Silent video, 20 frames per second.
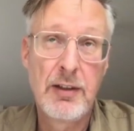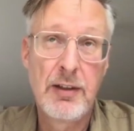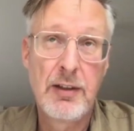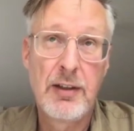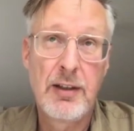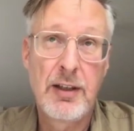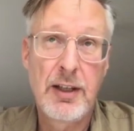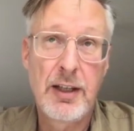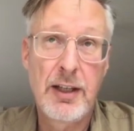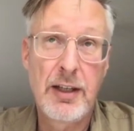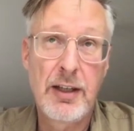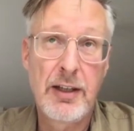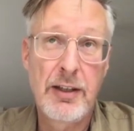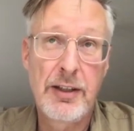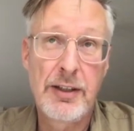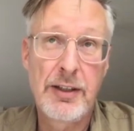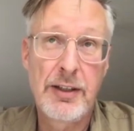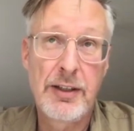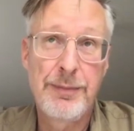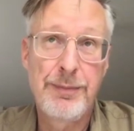
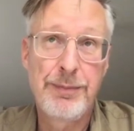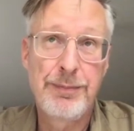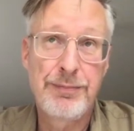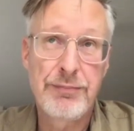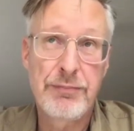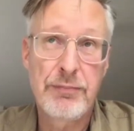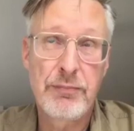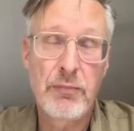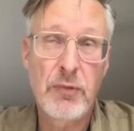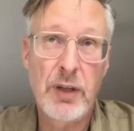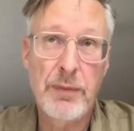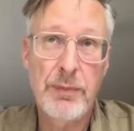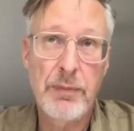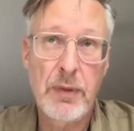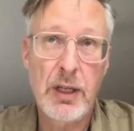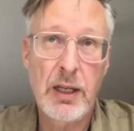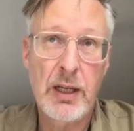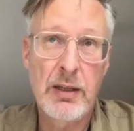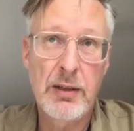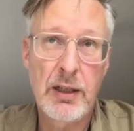Um,
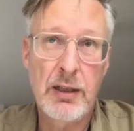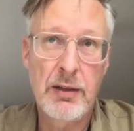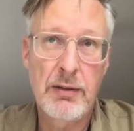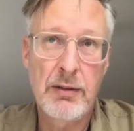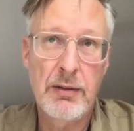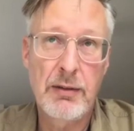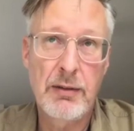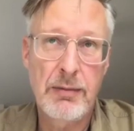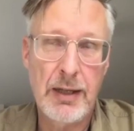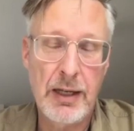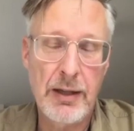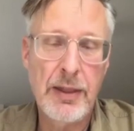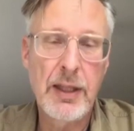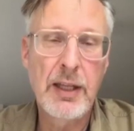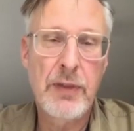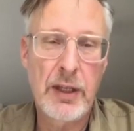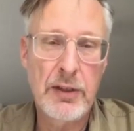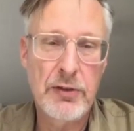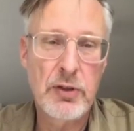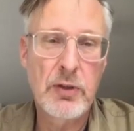I, I, think they
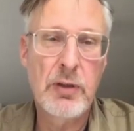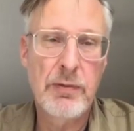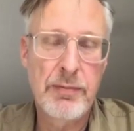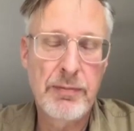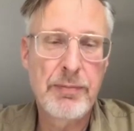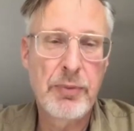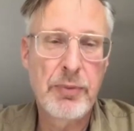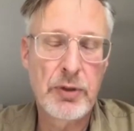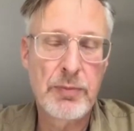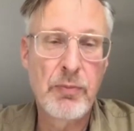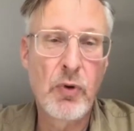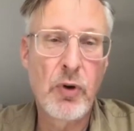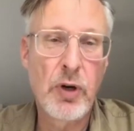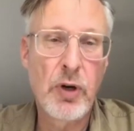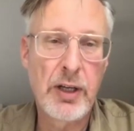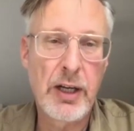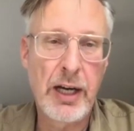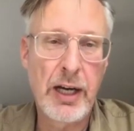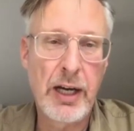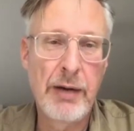should have put
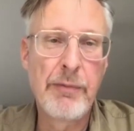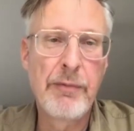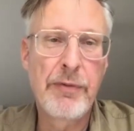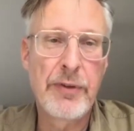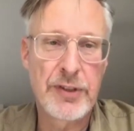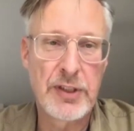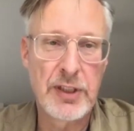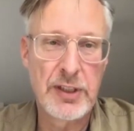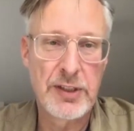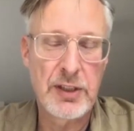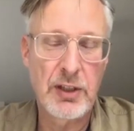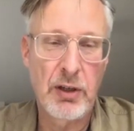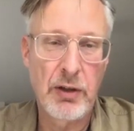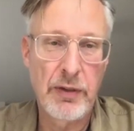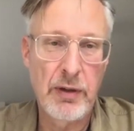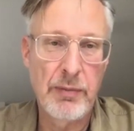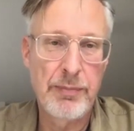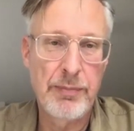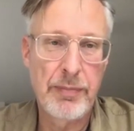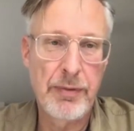more emphasis on
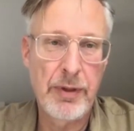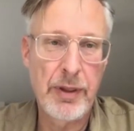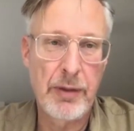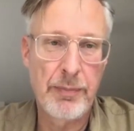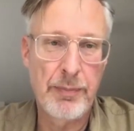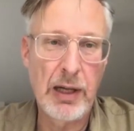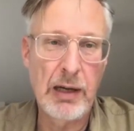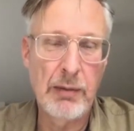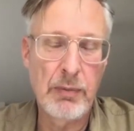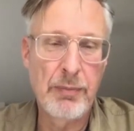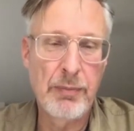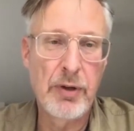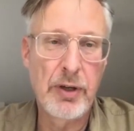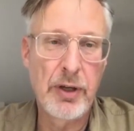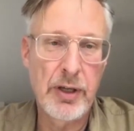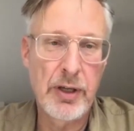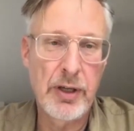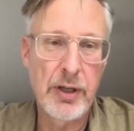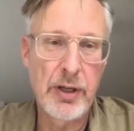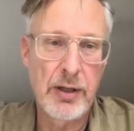the the Palme
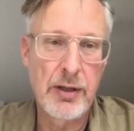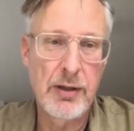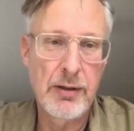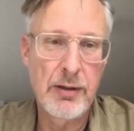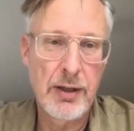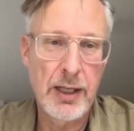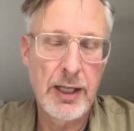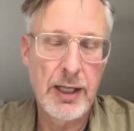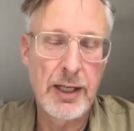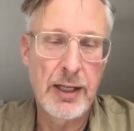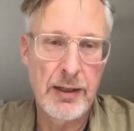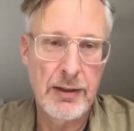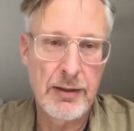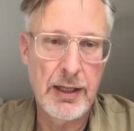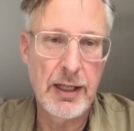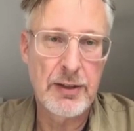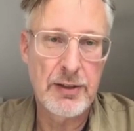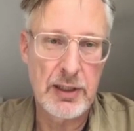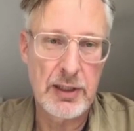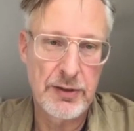murder uh,
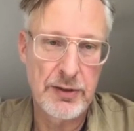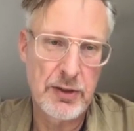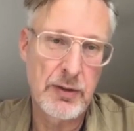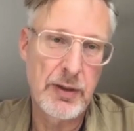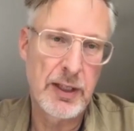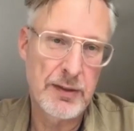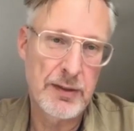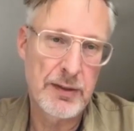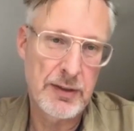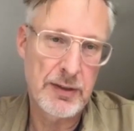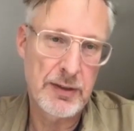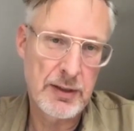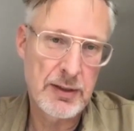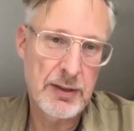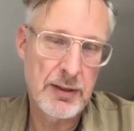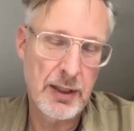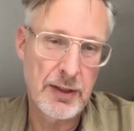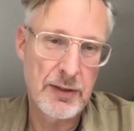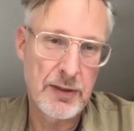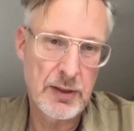actually. So that's
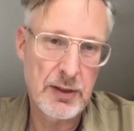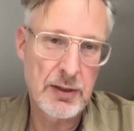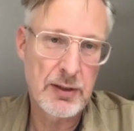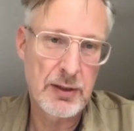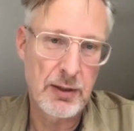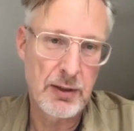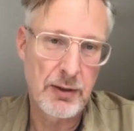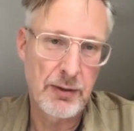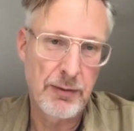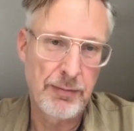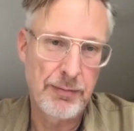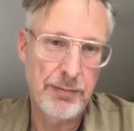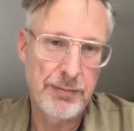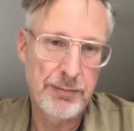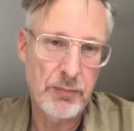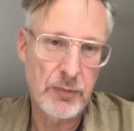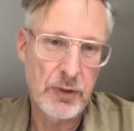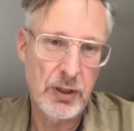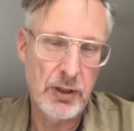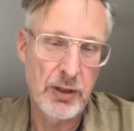that's um,
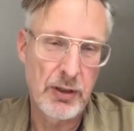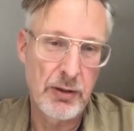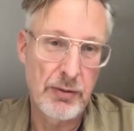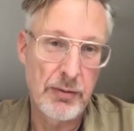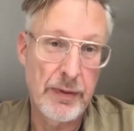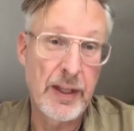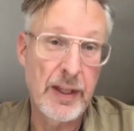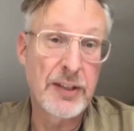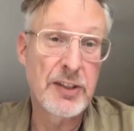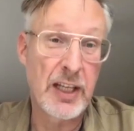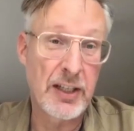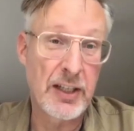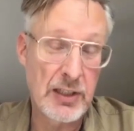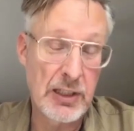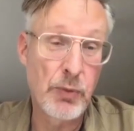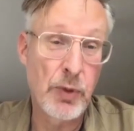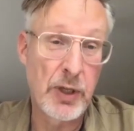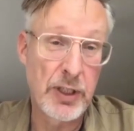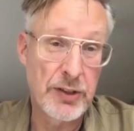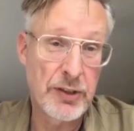uh, that's actually
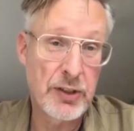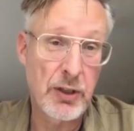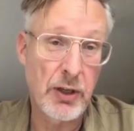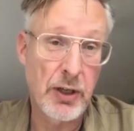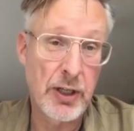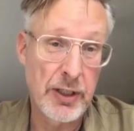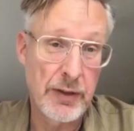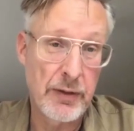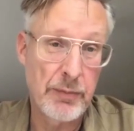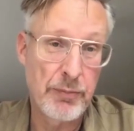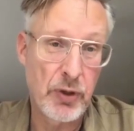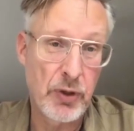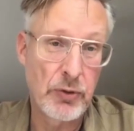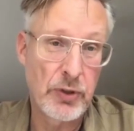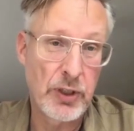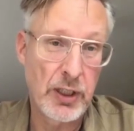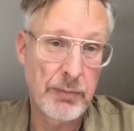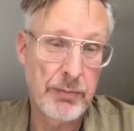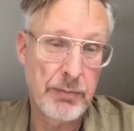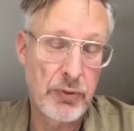where it started the
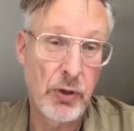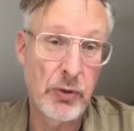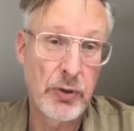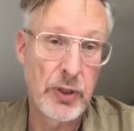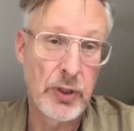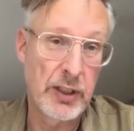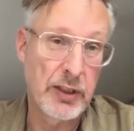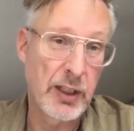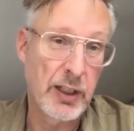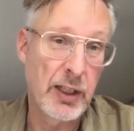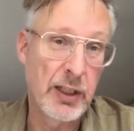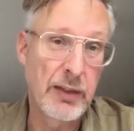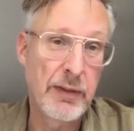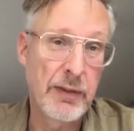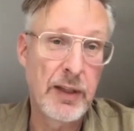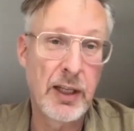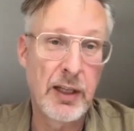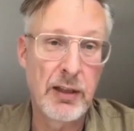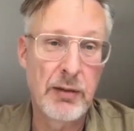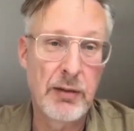project project and in the
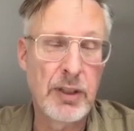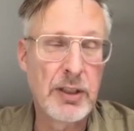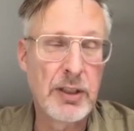end but